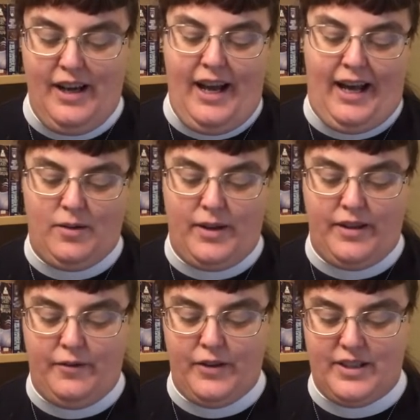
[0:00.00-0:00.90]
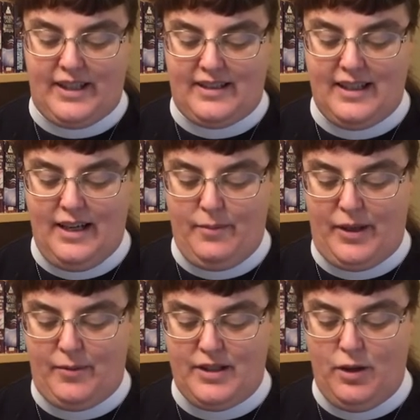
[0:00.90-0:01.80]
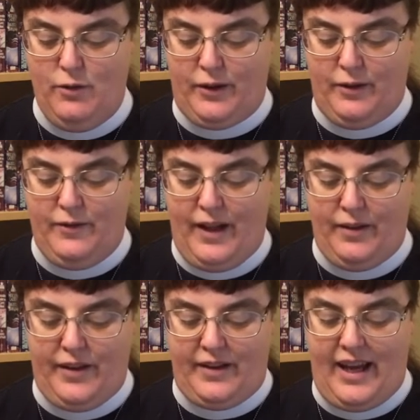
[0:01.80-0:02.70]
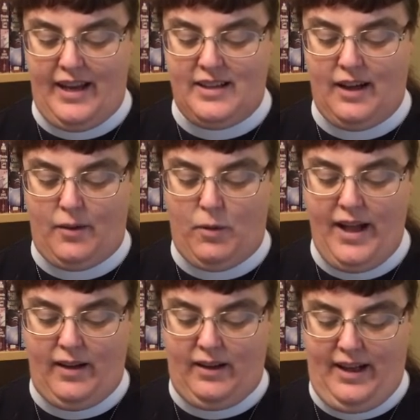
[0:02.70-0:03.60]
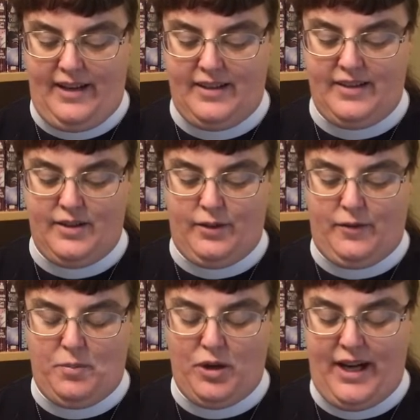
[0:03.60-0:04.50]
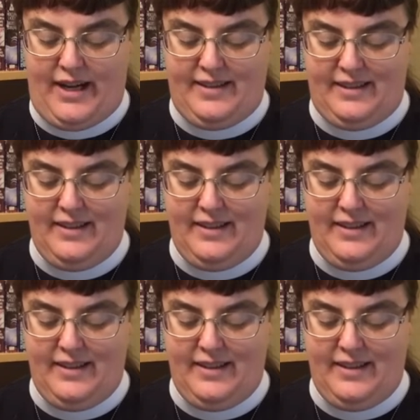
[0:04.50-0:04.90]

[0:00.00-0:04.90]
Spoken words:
and when the first excitement was over, felt that they had done well and deserved praise.